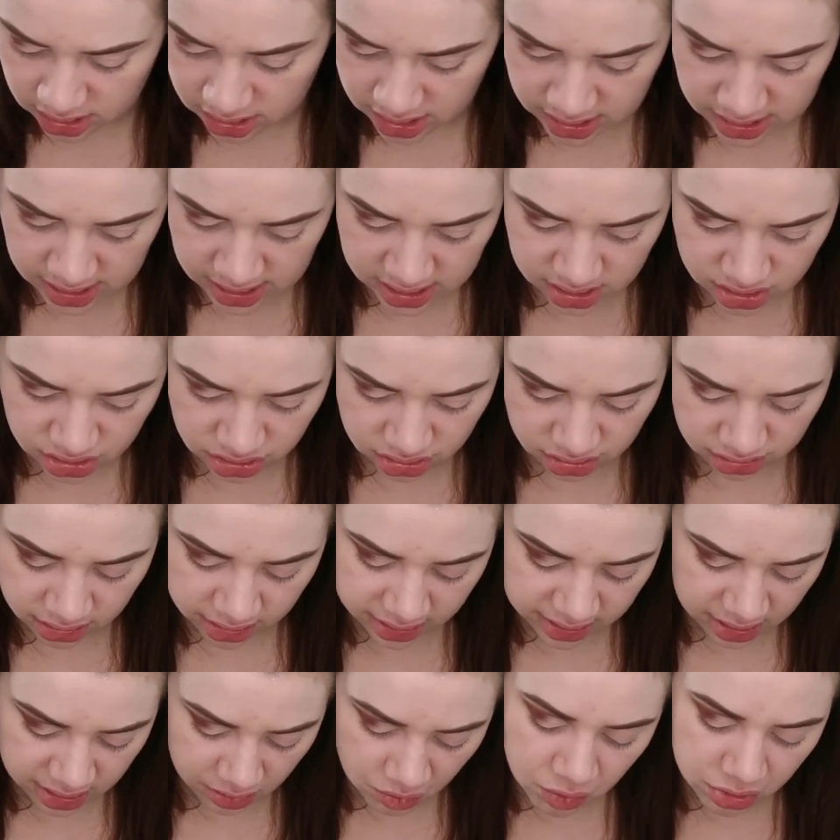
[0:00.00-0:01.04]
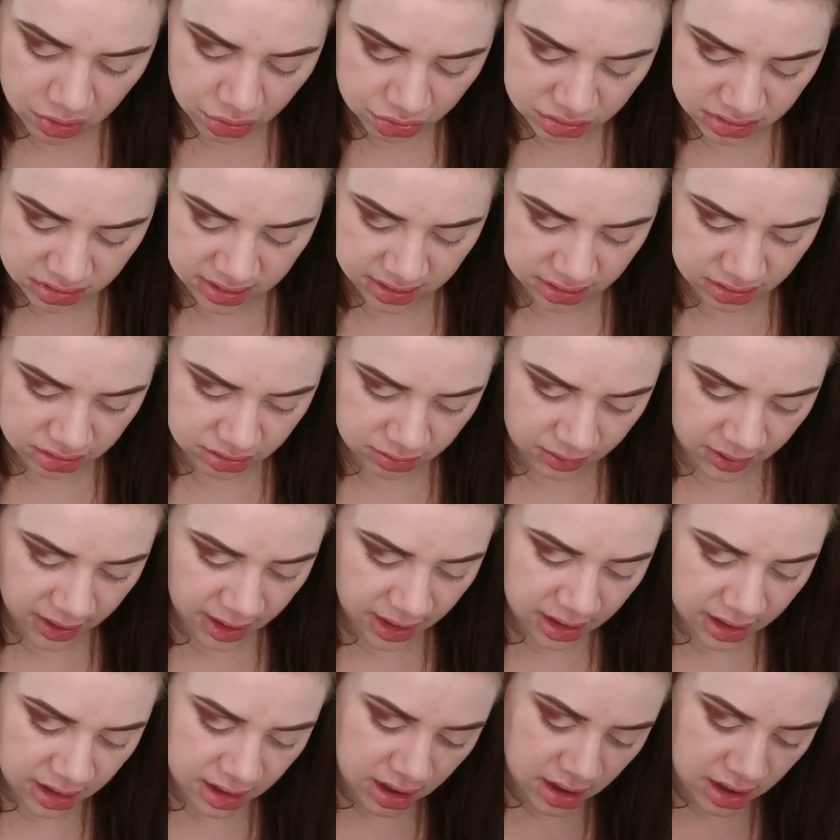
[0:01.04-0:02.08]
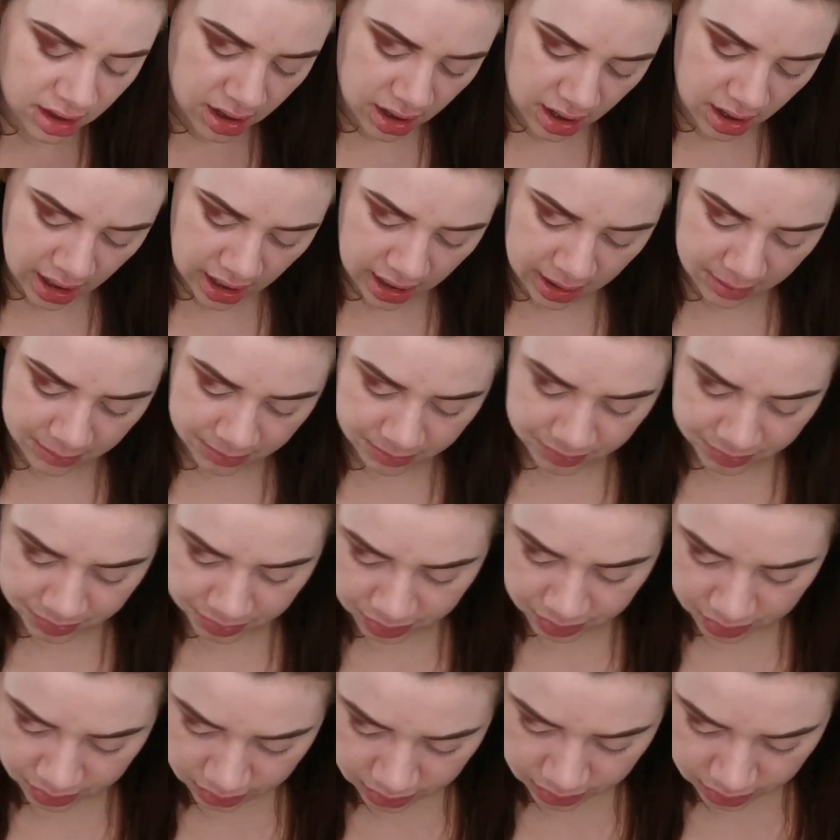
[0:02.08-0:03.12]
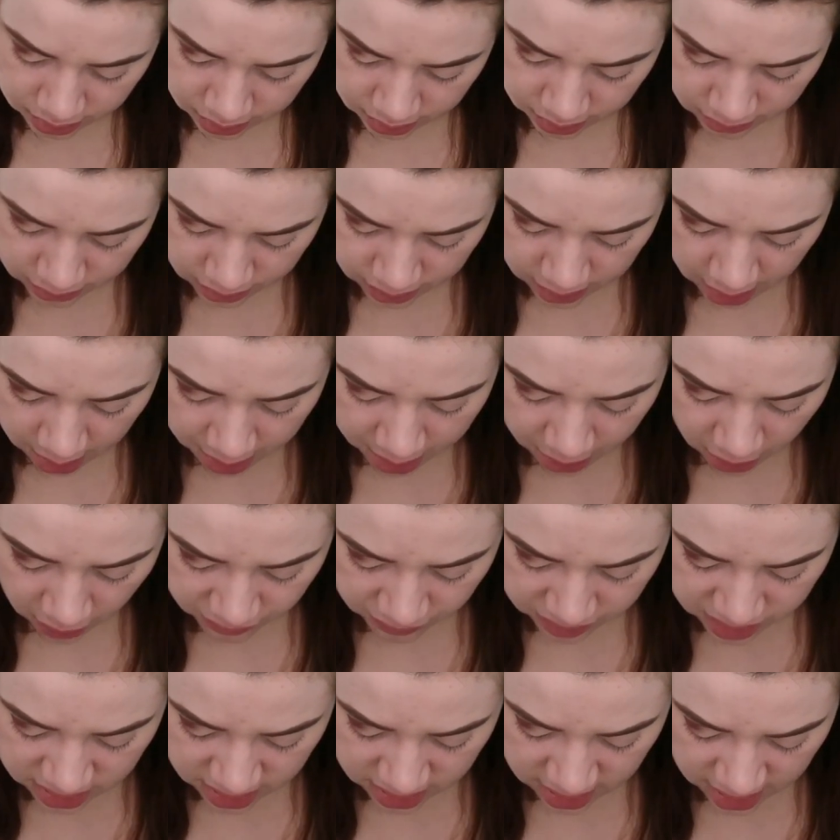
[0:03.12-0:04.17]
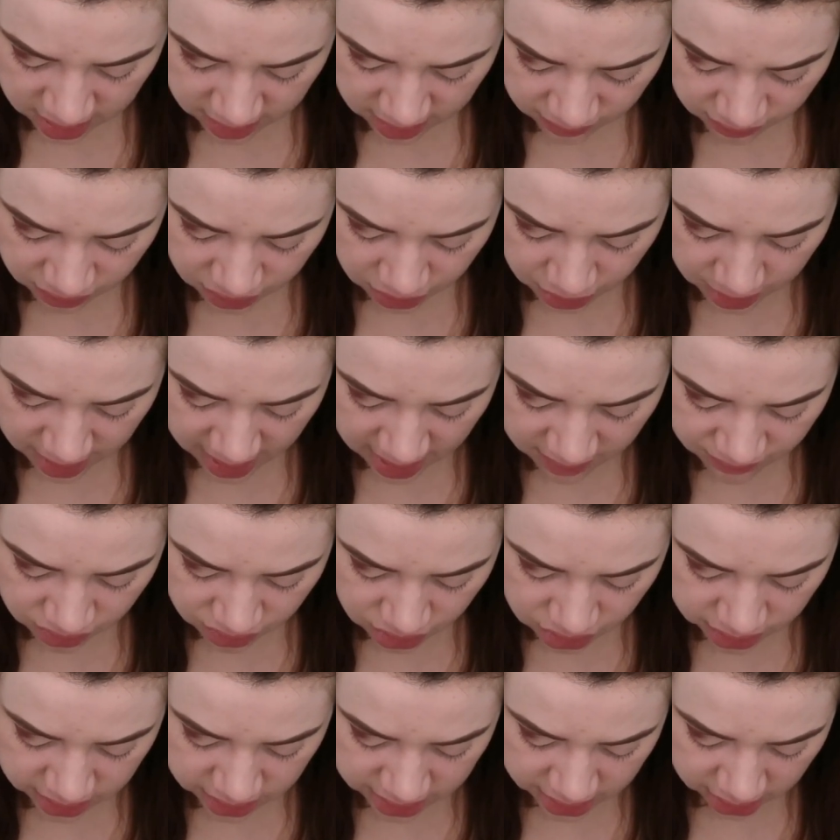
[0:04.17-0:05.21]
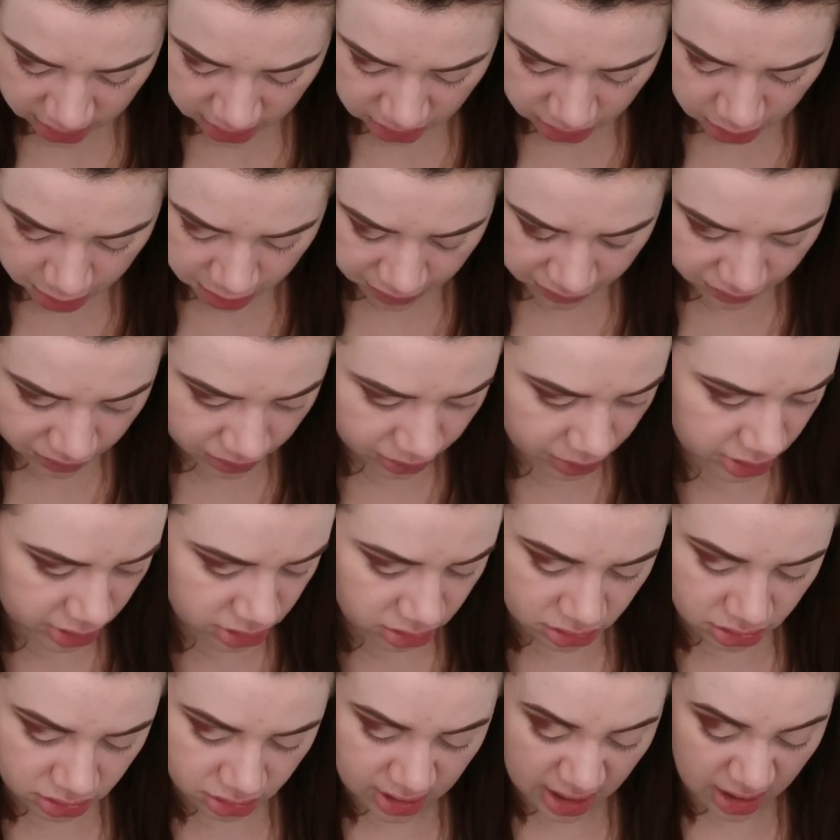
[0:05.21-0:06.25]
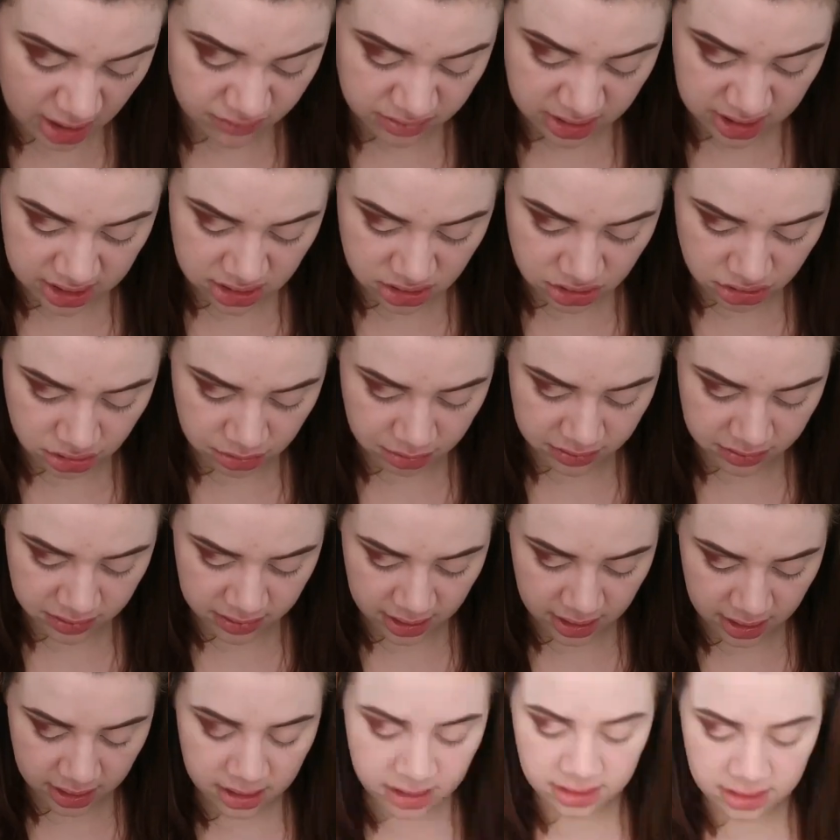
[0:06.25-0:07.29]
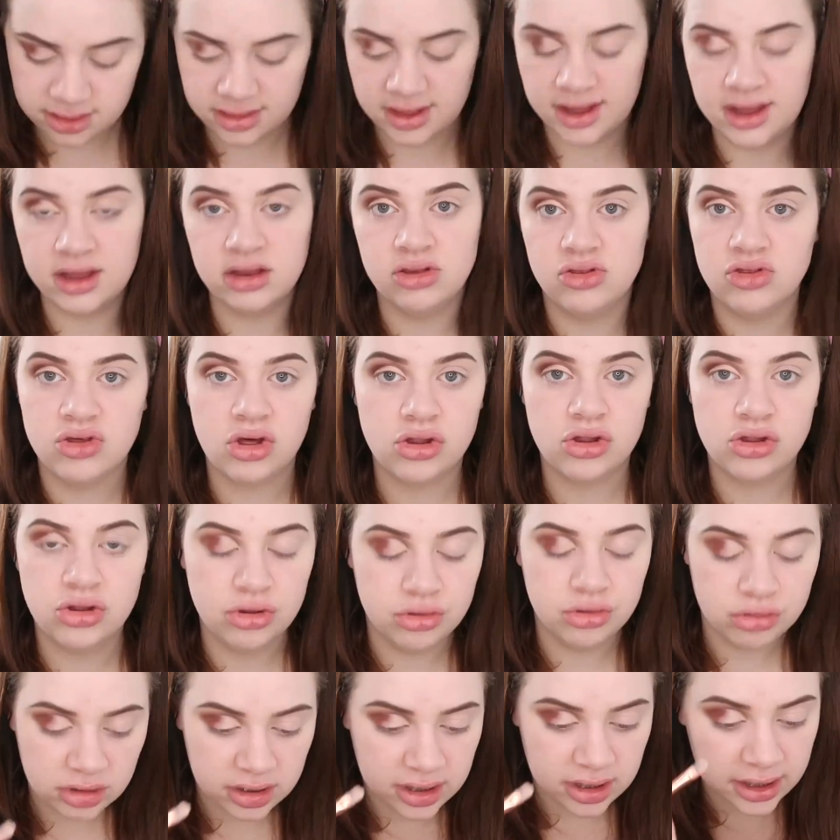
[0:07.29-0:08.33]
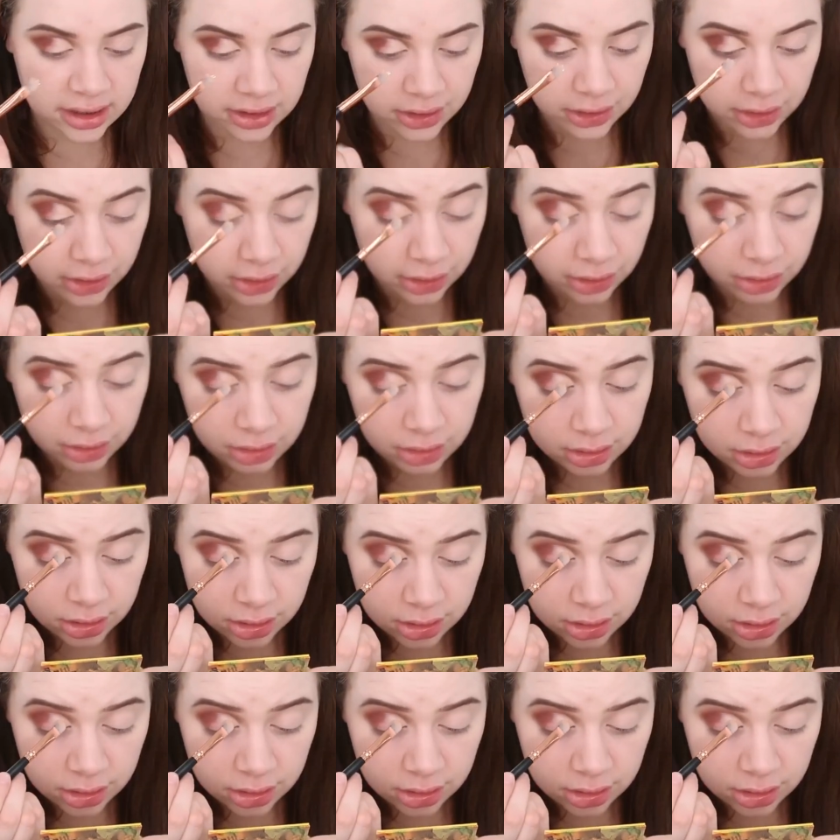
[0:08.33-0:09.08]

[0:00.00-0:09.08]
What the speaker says: an issue, like it will stick to it. But obviously if you have used glitter glue before and you don't have an issue with it, then just use glitter glue.